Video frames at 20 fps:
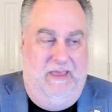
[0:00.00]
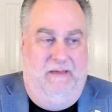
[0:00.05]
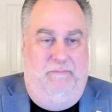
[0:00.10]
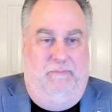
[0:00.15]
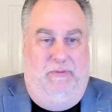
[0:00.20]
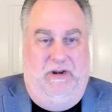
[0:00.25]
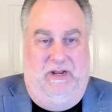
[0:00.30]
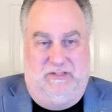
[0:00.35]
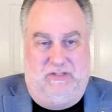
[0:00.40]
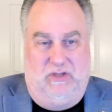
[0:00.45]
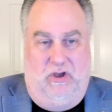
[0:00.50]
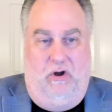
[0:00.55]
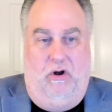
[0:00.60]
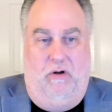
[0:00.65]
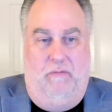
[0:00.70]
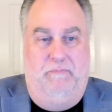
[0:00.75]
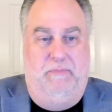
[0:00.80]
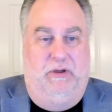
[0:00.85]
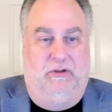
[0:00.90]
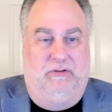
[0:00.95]
But it's
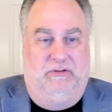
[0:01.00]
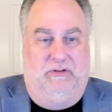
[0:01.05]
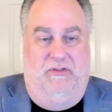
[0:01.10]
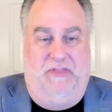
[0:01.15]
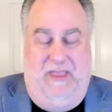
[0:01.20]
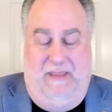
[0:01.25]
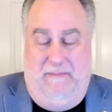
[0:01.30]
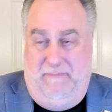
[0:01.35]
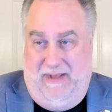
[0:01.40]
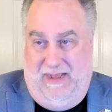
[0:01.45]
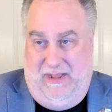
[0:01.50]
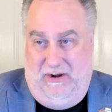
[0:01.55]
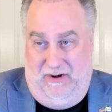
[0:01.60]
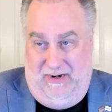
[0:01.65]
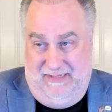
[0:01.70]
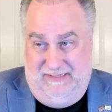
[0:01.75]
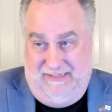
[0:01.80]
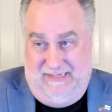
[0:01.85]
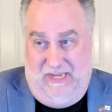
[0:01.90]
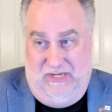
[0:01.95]
all built on that
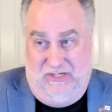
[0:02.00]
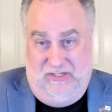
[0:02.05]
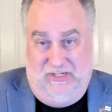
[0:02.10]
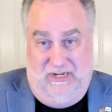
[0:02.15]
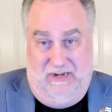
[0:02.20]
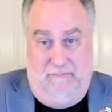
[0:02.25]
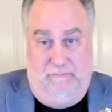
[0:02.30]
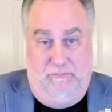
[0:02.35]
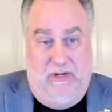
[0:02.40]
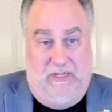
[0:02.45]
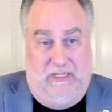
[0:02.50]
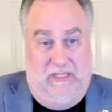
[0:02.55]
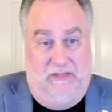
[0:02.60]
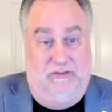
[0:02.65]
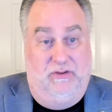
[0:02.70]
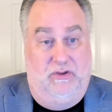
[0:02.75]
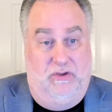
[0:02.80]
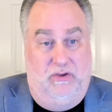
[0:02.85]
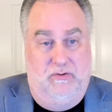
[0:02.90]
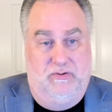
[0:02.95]
modernization and bringing
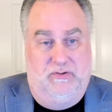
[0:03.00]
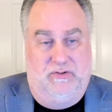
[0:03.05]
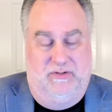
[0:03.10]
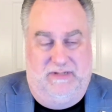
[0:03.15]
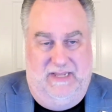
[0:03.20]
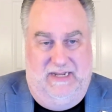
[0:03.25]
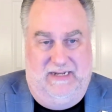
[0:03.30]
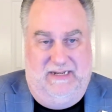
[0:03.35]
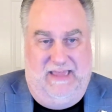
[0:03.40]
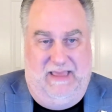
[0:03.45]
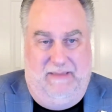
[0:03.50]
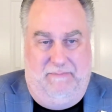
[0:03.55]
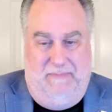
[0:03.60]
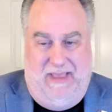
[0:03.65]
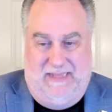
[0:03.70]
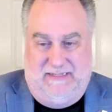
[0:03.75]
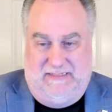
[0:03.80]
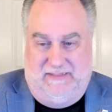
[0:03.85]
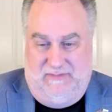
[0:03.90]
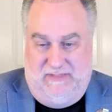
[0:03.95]
the users into that
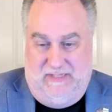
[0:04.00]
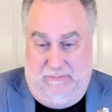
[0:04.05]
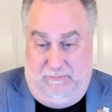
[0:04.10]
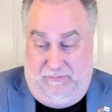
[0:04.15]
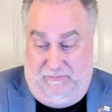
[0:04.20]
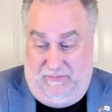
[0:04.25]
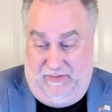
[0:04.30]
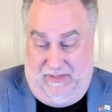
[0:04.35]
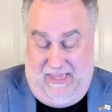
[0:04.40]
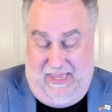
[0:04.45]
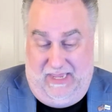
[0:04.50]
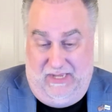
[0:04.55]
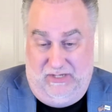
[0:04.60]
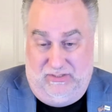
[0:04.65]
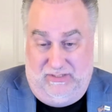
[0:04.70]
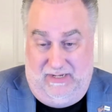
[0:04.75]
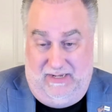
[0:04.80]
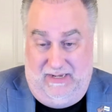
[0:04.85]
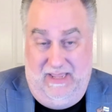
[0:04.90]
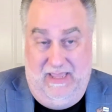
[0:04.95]
massive
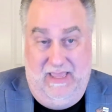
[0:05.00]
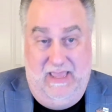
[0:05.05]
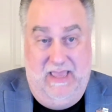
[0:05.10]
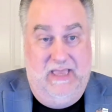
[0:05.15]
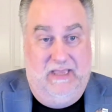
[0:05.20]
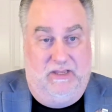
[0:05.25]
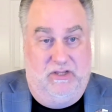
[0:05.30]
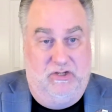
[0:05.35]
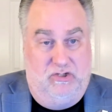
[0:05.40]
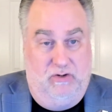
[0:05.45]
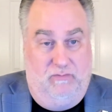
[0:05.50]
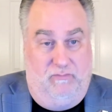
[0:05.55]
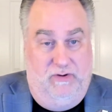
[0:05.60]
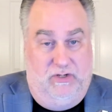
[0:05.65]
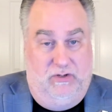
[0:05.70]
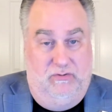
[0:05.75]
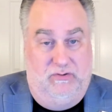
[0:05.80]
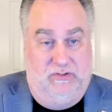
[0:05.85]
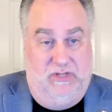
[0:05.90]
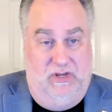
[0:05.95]
simplification because you're
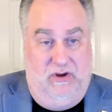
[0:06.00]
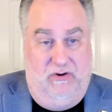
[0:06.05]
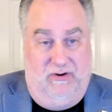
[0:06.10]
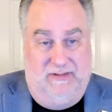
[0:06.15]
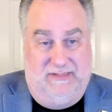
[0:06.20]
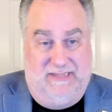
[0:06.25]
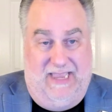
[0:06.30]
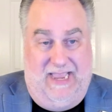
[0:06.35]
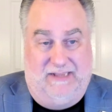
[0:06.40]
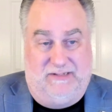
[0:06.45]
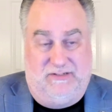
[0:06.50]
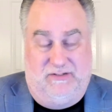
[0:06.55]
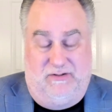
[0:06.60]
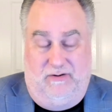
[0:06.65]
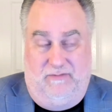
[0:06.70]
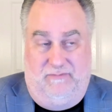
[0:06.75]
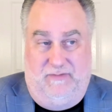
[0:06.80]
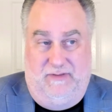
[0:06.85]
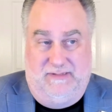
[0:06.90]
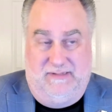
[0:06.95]
reducing your attack
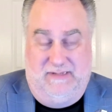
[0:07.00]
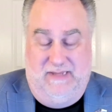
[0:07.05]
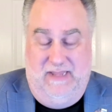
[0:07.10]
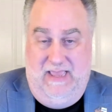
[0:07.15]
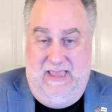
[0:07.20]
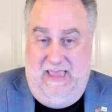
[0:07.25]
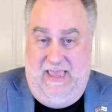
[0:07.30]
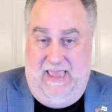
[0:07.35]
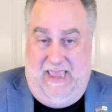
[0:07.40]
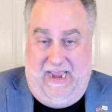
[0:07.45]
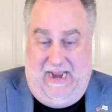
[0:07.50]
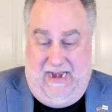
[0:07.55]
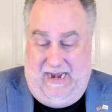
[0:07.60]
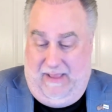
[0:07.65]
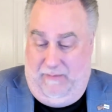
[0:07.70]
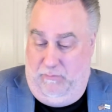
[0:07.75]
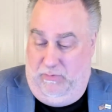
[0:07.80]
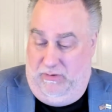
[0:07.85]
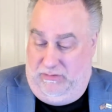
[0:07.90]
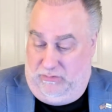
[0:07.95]
surface. And
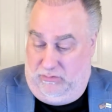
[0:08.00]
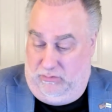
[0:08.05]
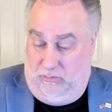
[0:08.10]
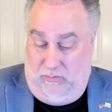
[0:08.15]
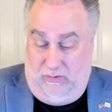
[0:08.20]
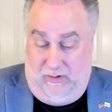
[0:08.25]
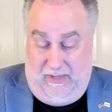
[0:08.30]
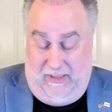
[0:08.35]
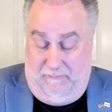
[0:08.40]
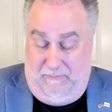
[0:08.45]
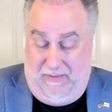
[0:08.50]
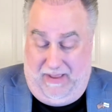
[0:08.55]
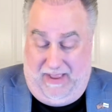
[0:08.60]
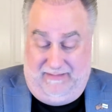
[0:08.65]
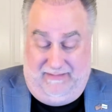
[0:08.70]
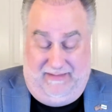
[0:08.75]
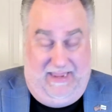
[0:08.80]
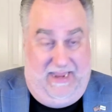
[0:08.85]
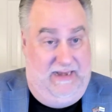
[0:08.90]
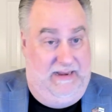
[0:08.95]
I'm with Gloria
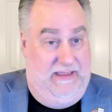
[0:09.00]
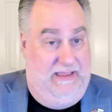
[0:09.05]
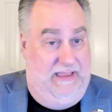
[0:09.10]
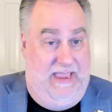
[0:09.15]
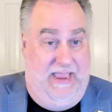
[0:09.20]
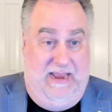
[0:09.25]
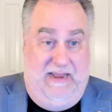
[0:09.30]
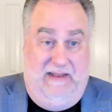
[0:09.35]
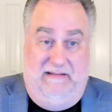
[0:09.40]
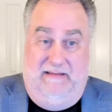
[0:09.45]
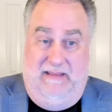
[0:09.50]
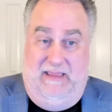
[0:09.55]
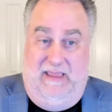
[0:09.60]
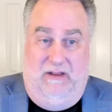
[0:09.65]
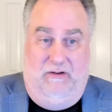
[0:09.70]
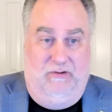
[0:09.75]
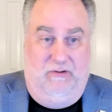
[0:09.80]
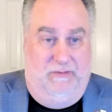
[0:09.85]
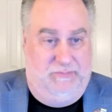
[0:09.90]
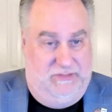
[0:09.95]
about data and
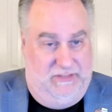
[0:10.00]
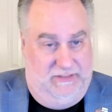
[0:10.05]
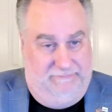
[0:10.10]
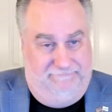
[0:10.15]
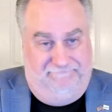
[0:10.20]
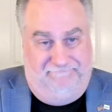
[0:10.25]
encryption.